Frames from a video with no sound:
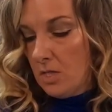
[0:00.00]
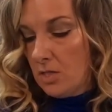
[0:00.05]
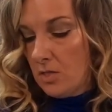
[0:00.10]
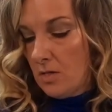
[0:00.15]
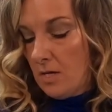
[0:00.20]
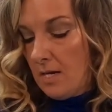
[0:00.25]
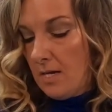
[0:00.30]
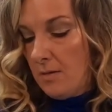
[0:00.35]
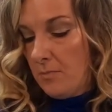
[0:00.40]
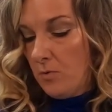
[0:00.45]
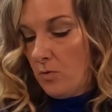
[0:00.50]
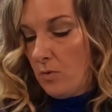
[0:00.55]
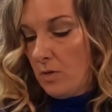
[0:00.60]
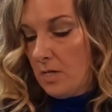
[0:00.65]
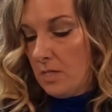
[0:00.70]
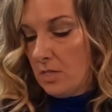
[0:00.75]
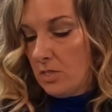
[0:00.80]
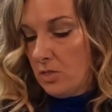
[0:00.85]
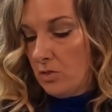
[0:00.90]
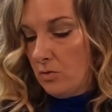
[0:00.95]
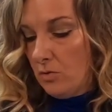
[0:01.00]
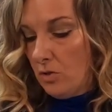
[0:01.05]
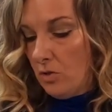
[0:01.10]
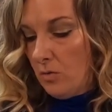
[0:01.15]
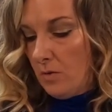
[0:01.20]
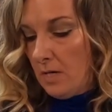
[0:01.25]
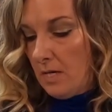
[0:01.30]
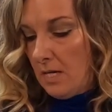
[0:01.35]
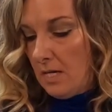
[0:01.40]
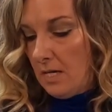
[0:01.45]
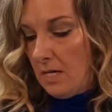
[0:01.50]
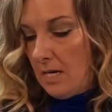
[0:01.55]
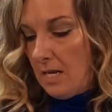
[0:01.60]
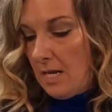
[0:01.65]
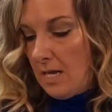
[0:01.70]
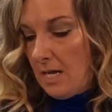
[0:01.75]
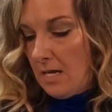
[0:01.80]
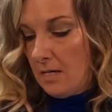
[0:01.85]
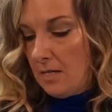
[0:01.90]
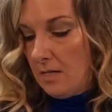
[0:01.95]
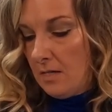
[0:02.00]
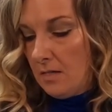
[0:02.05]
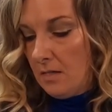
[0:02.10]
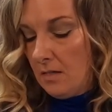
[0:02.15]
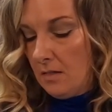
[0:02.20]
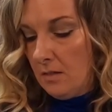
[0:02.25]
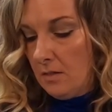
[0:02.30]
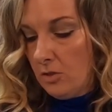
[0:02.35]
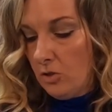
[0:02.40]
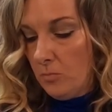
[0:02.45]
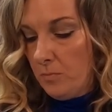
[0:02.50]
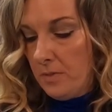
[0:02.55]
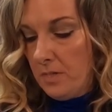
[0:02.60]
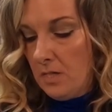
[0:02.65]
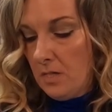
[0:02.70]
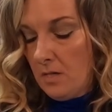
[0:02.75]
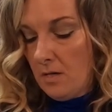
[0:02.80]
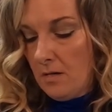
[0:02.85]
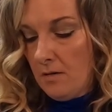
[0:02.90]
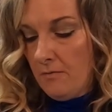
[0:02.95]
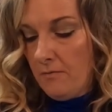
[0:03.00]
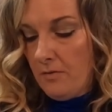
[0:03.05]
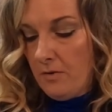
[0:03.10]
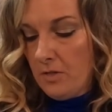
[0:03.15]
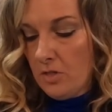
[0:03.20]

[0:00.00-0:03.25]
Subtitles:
So I am going to go ahead and add in a little bit of